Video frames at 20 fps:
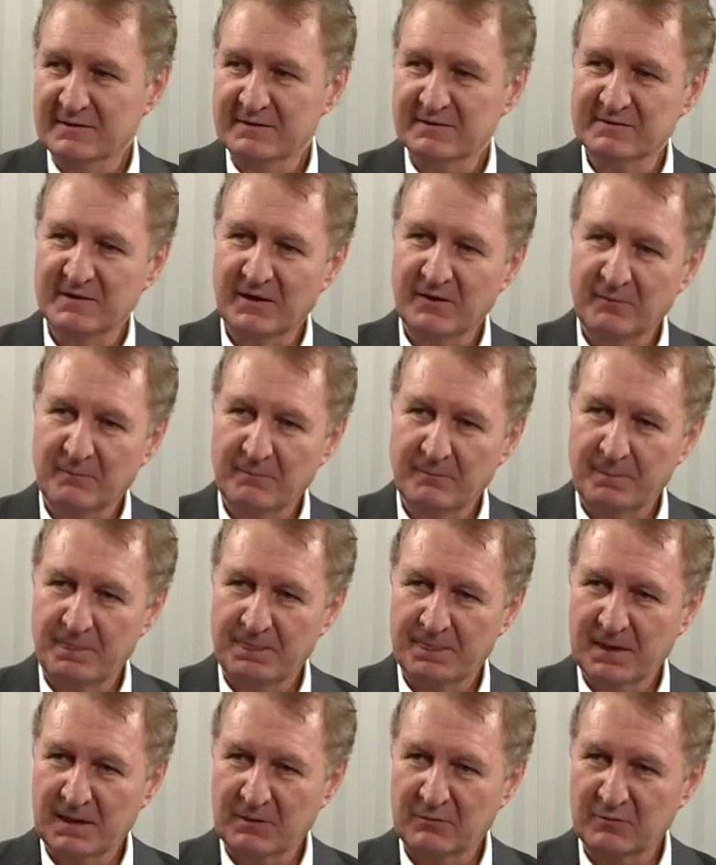So
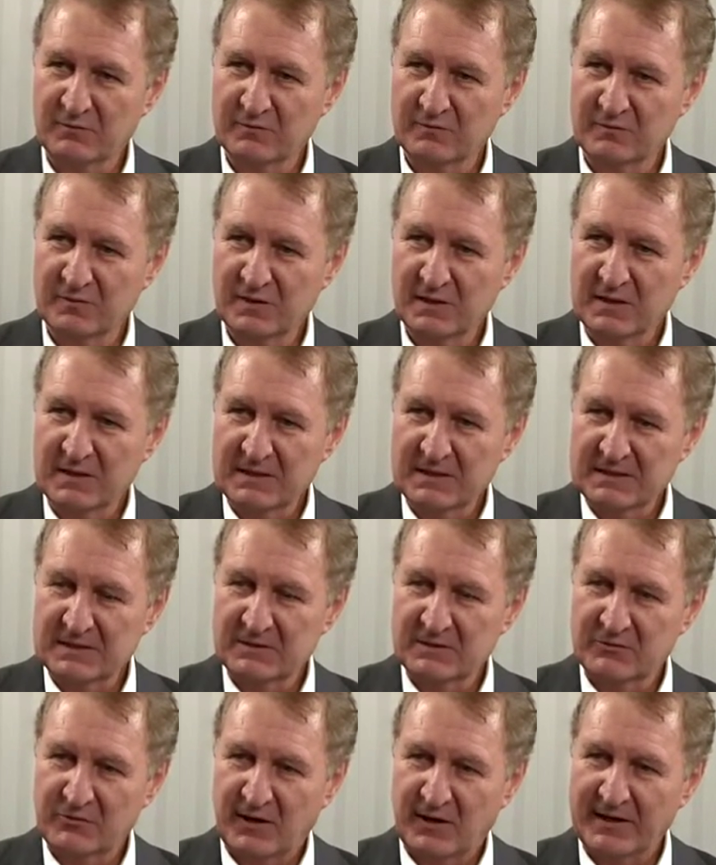that was
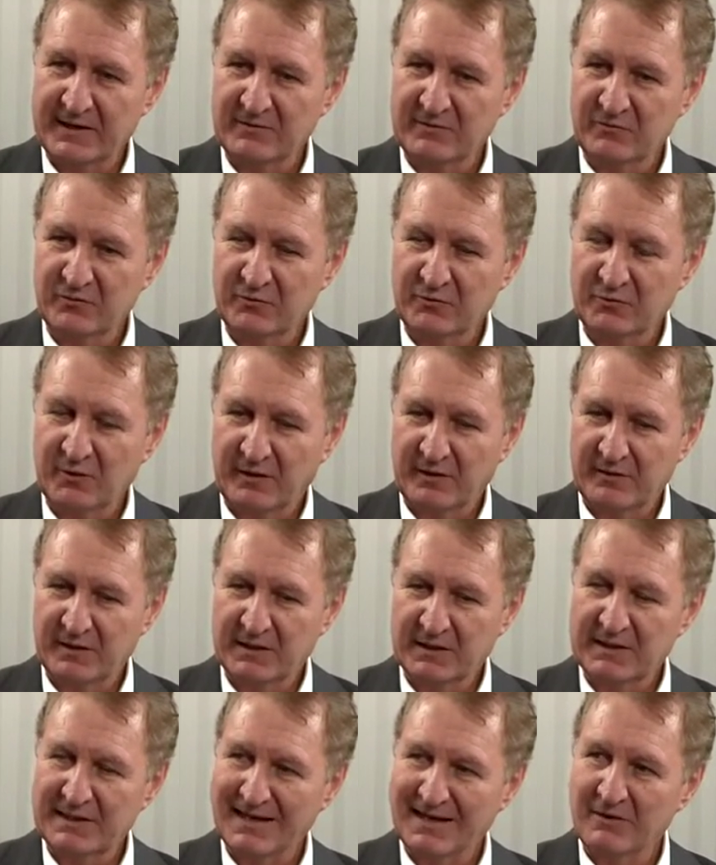trying to, I
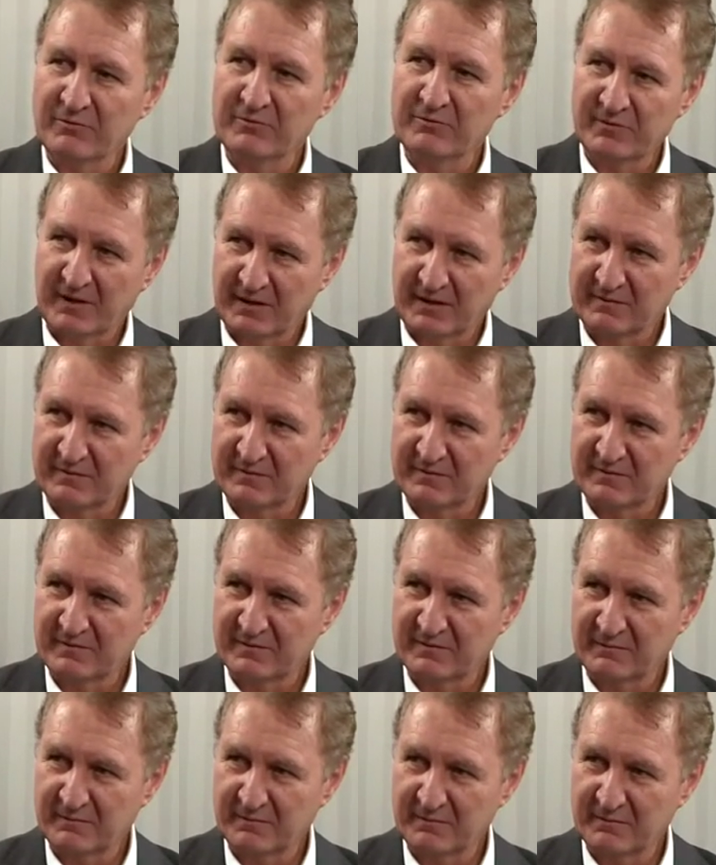think, counter
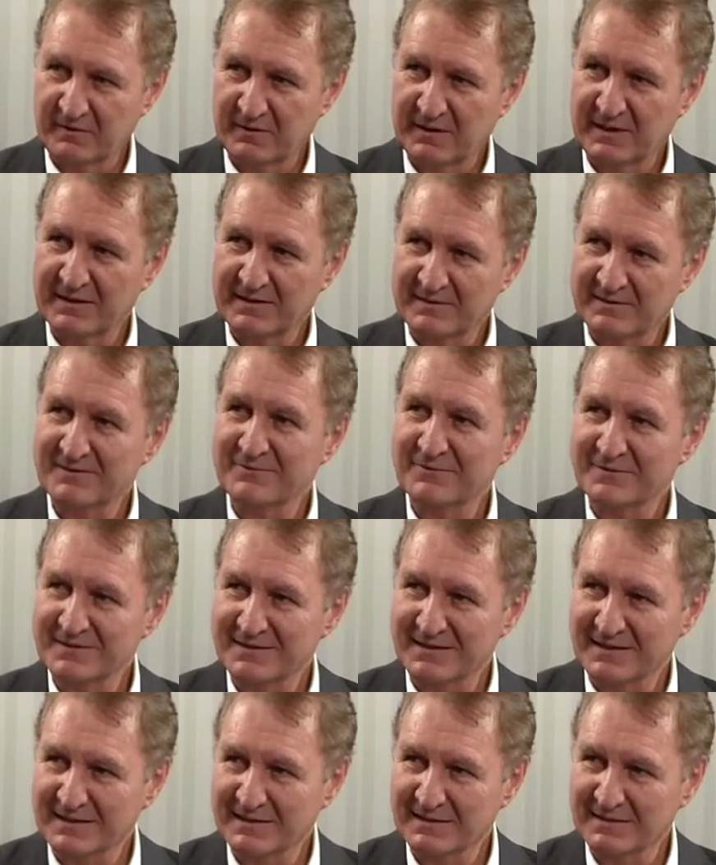some of the
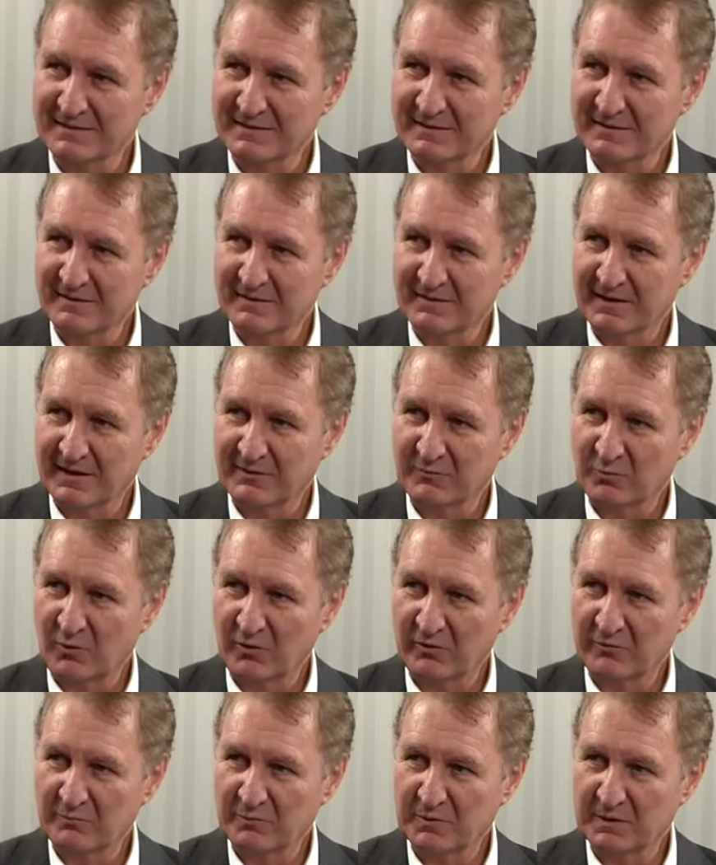negativity that
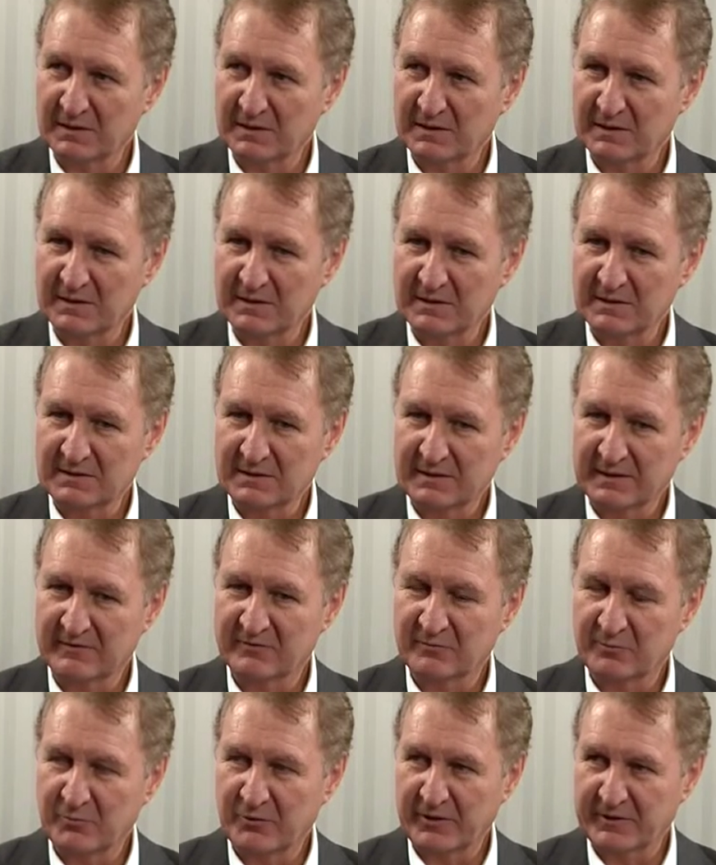was being
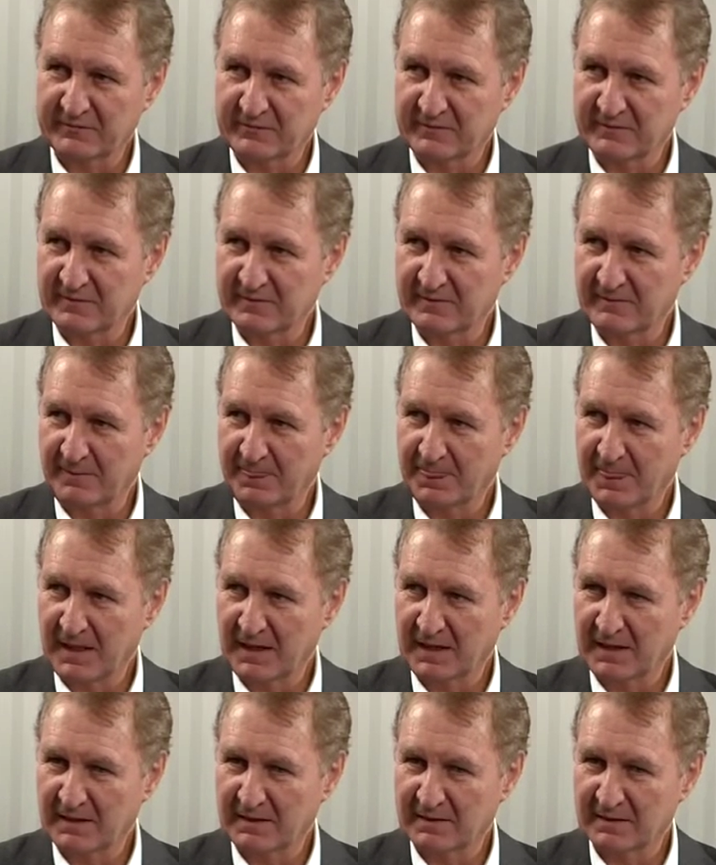expressed
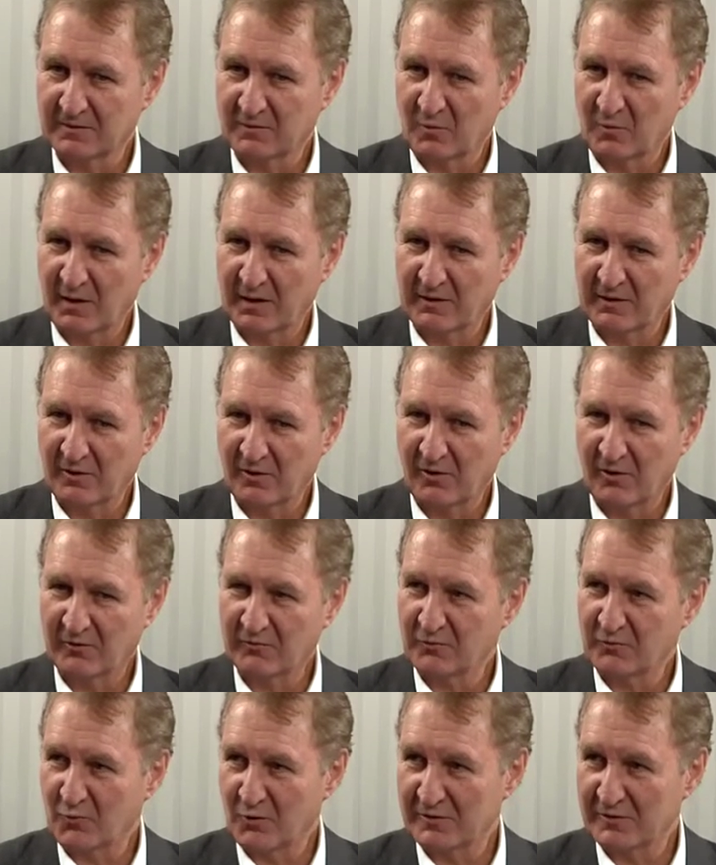in quite
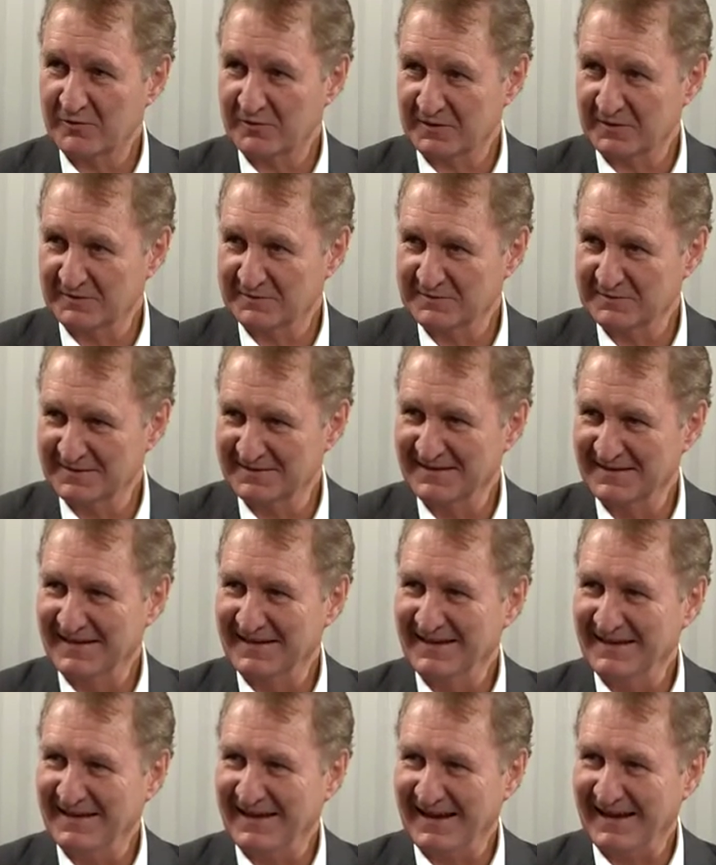large quantities
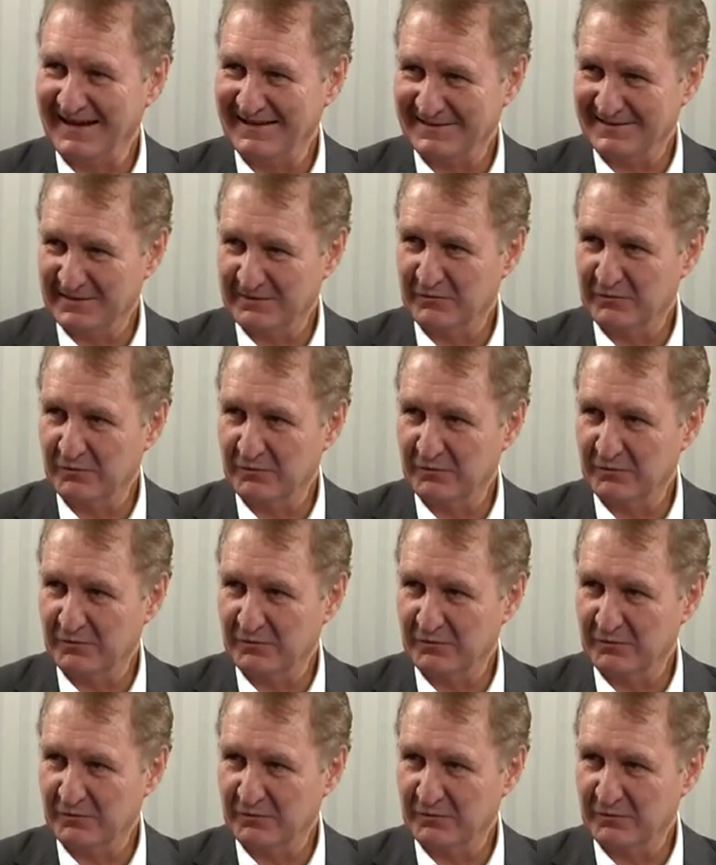at the